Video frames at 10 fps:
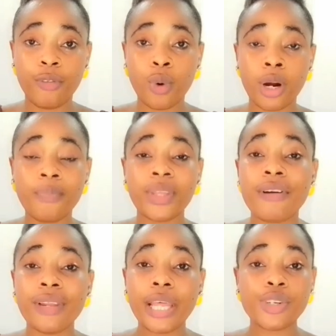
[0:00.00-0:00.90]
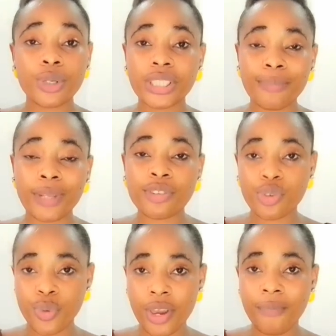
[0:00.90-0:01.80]
before. Revelation chapter
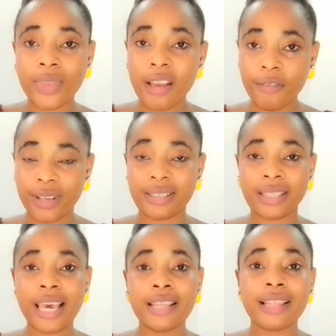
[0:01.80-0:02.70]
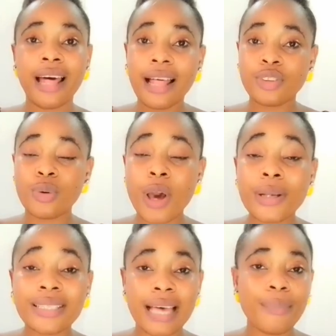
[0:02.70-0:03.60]
3 verse 10, to
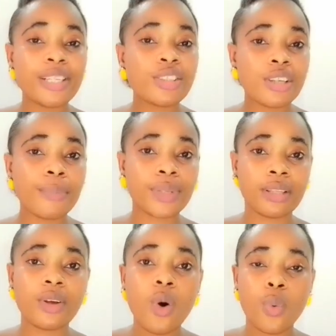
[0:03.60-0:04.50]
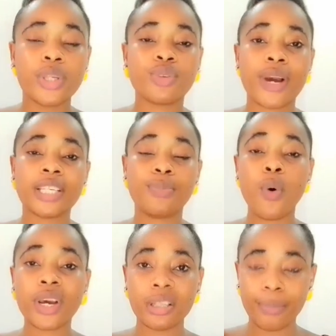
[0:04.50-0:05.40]
examine something which Christ
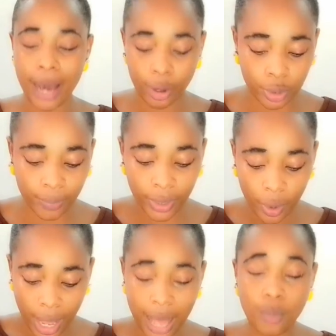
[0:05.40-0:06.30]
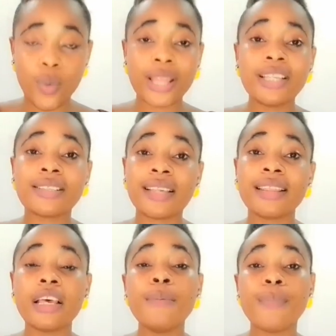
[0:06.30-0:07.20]
spoke about when he
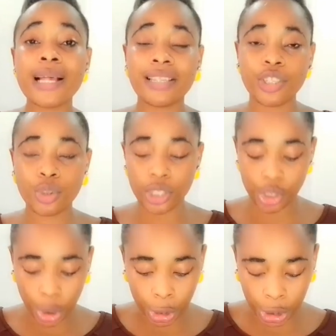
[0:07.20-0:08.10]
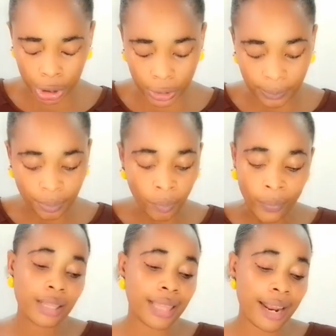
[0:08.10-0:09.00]
sent a message to the churches.
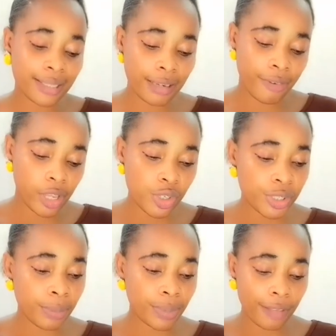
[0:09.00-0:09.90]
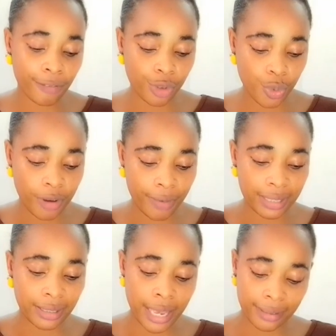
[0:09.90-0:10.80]
That is, the Revelation chapter 3
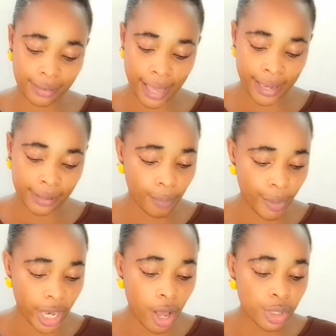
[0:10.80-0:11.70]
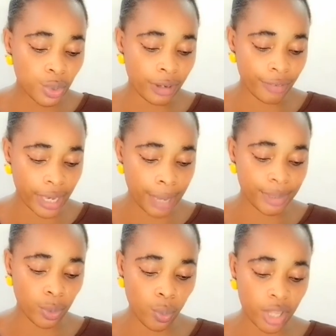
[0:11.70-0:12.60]
verse 10 says, because you have
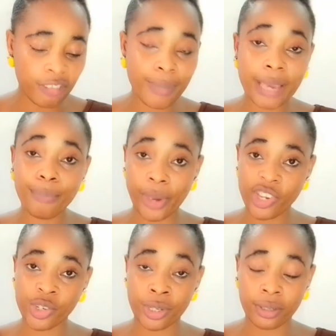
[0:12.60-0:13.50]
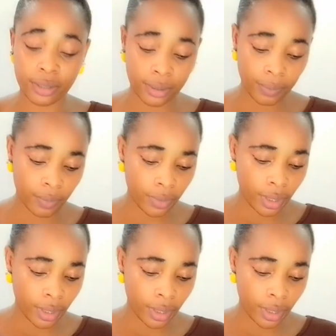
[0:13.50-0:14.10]
kept the word of my patience,